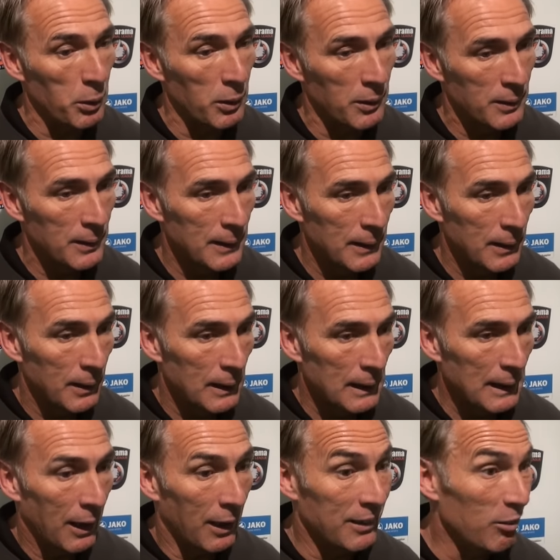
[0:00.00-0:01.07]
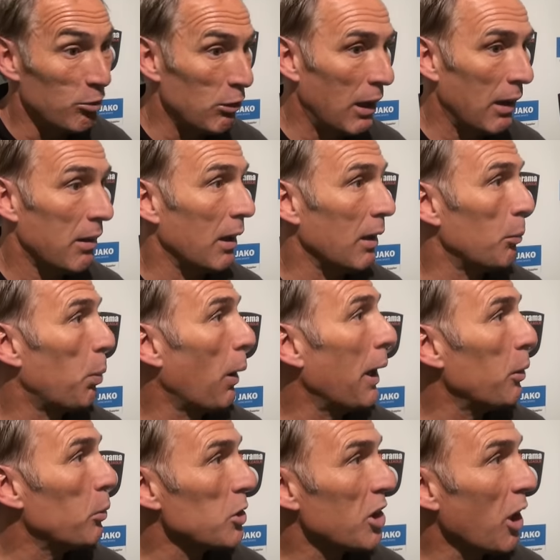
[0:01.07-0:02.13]
But I didn't really think the
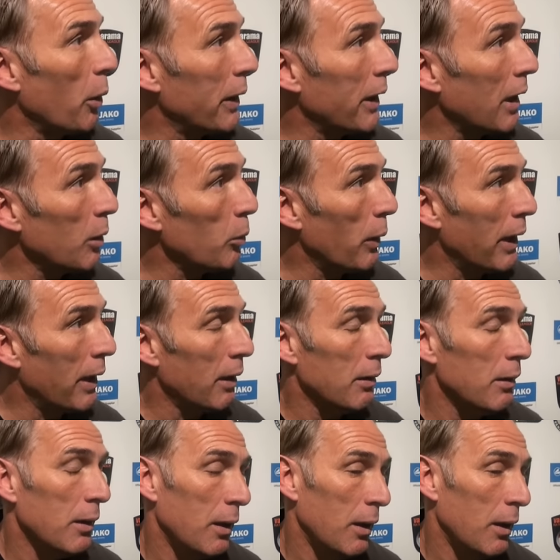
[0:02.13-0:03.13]
player was going anywhere,